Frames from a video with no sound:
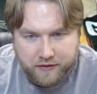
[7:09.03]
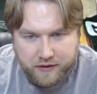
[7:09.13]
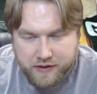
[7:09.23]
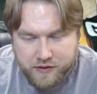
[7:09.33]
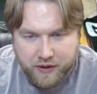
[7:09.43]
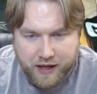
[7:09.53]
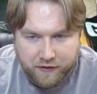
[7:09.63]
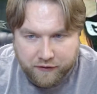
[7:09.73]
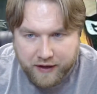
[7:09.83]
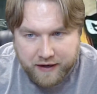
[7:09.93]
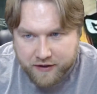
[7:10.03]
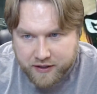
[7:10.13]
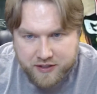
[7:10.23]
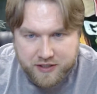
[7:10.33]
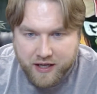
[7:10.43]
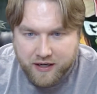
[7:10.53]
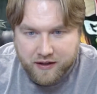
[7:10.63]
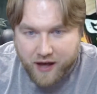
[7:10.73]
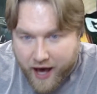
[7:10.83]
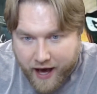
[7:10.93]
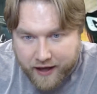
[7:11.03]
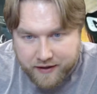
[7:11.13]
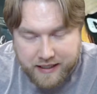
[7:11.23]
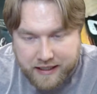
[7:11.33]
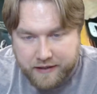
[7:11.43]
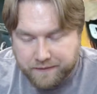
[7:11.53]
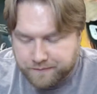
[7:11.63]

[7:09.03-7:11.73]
It doesn't really have a flavor. It's just kind of the heat.